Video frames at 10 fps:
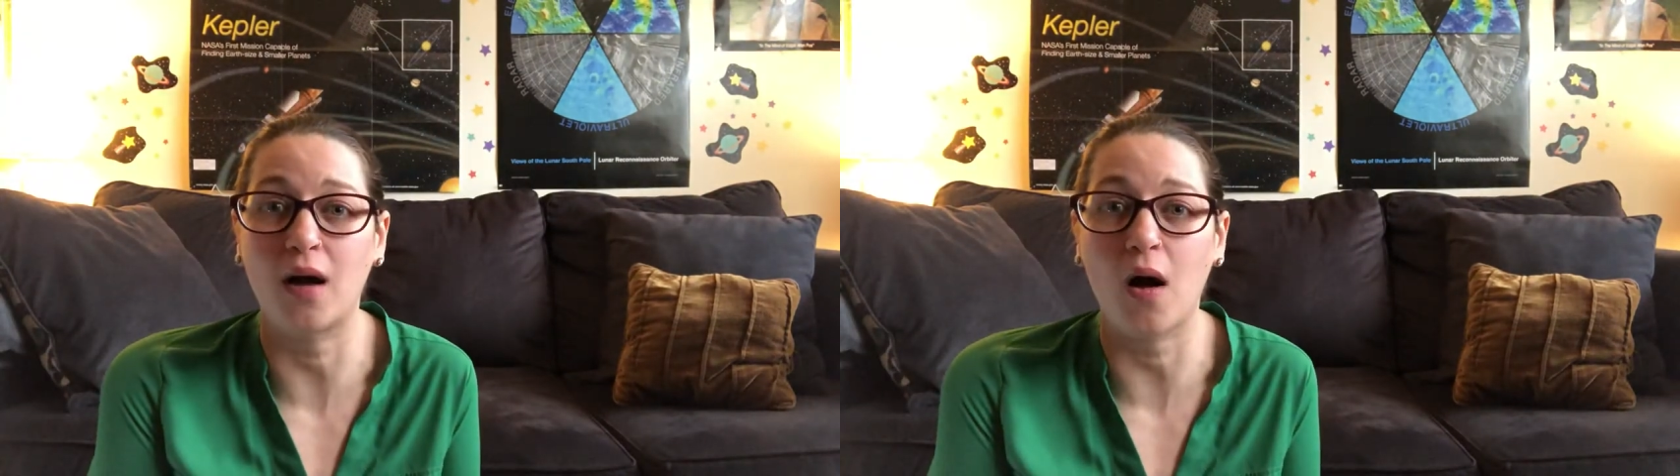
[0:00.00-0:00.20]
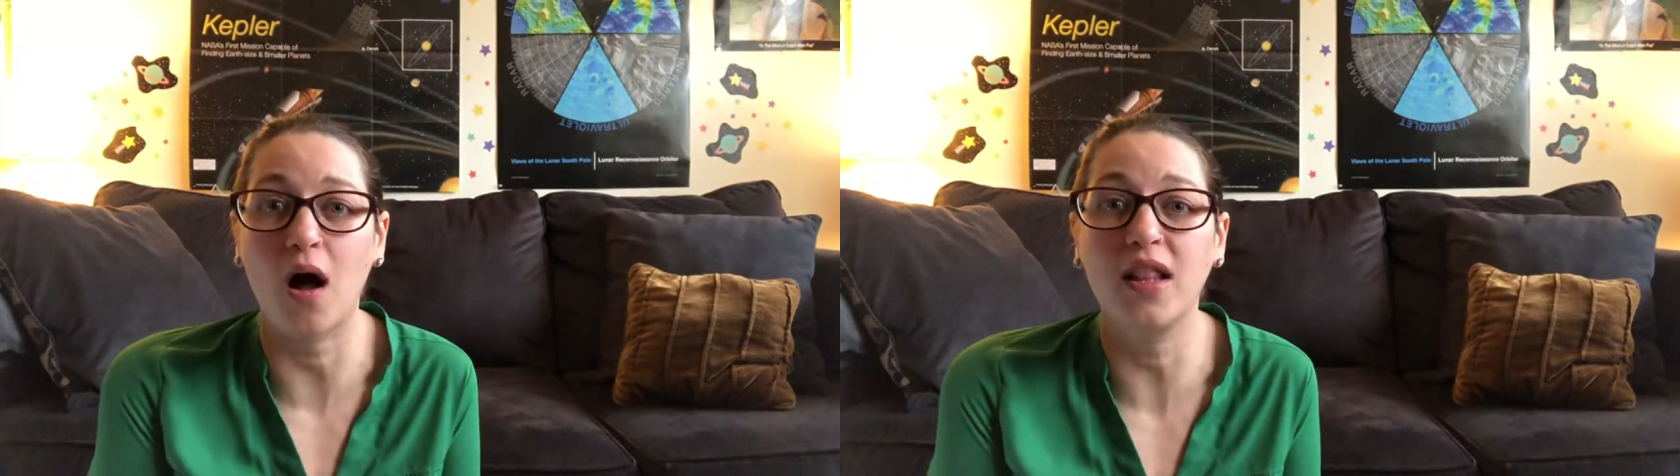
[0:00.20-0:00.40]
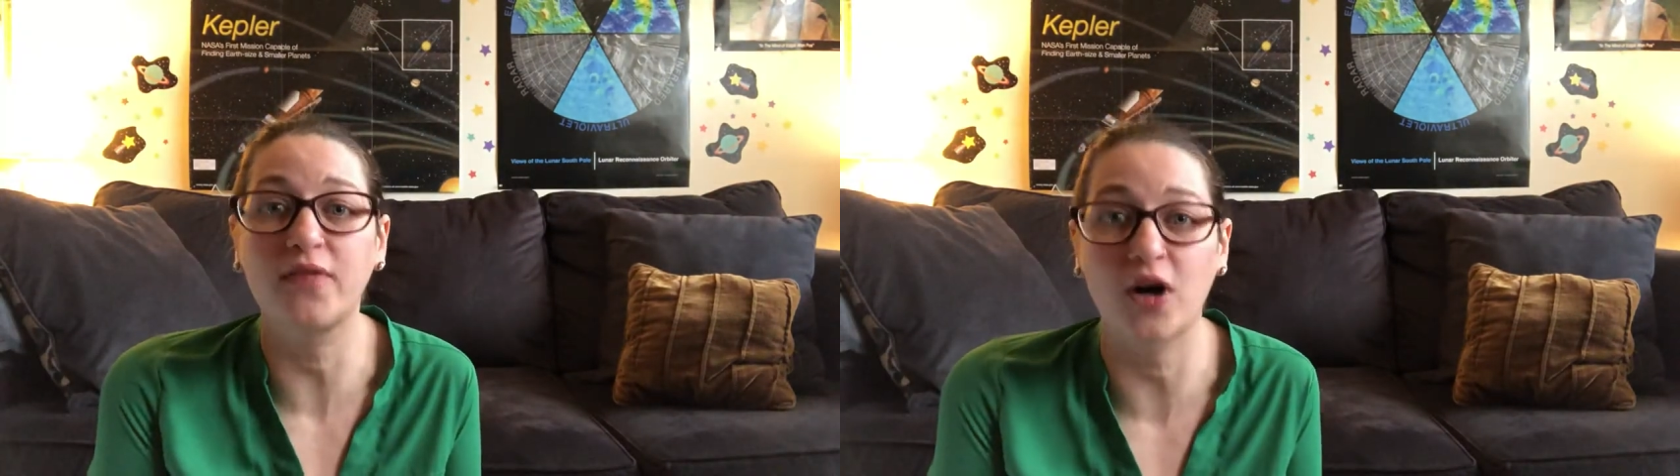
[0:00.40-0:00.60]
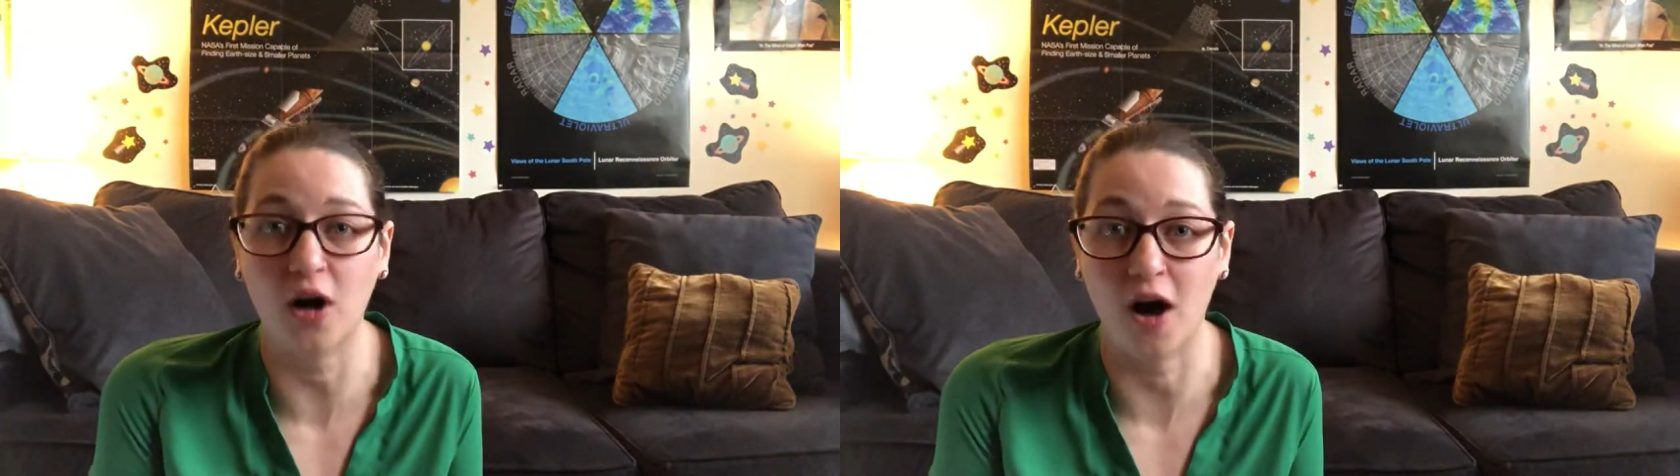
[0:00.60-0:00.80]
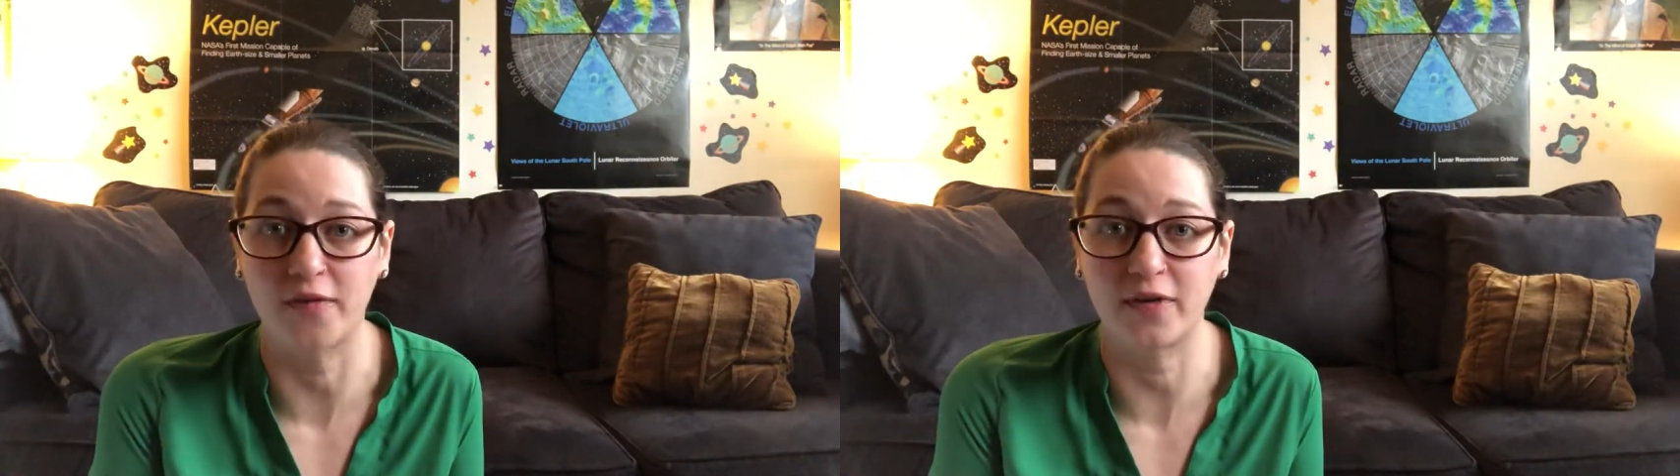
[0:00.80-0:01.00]
all of our
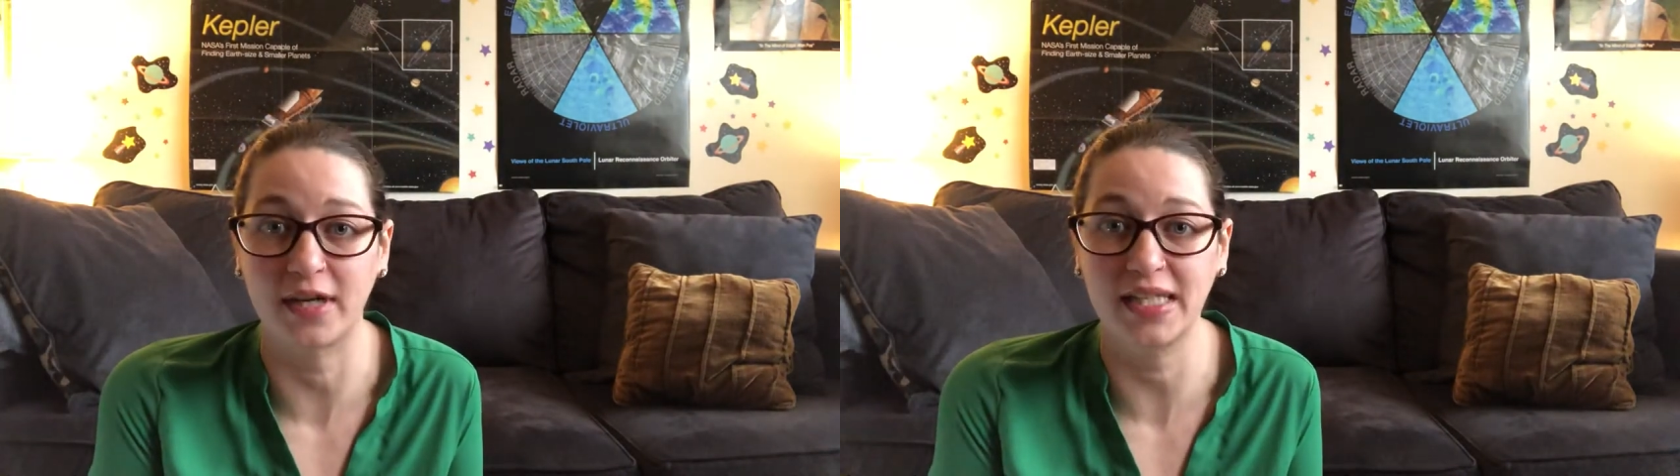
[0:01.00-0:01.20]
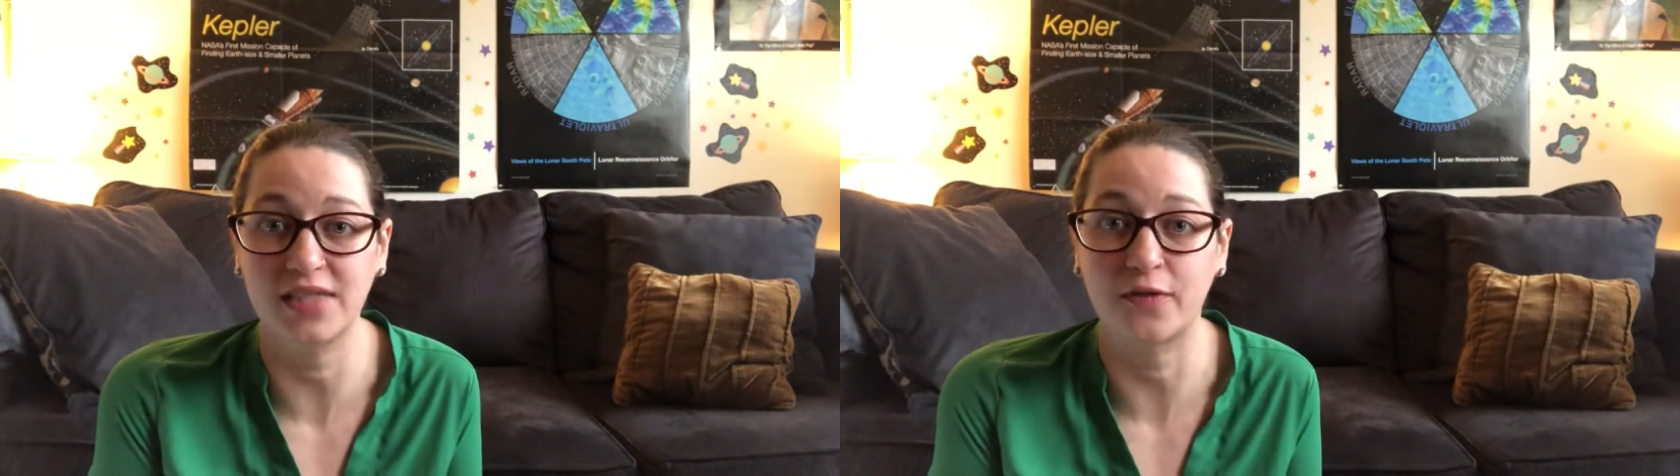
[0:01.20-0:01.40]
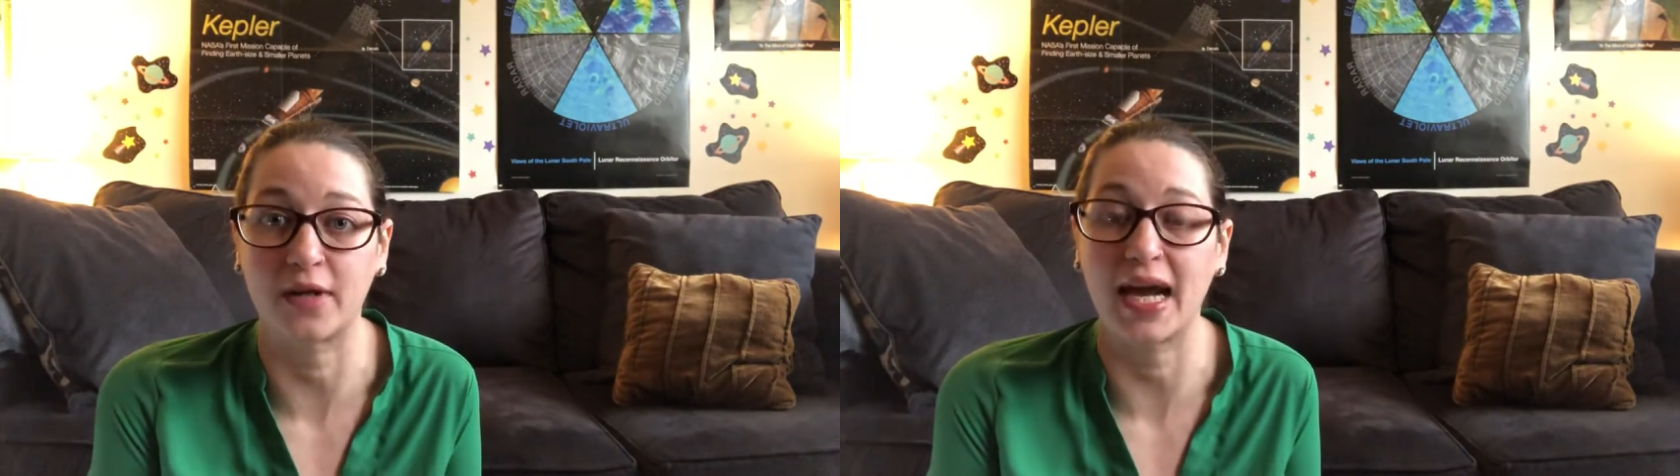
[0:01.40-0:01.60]
offerings for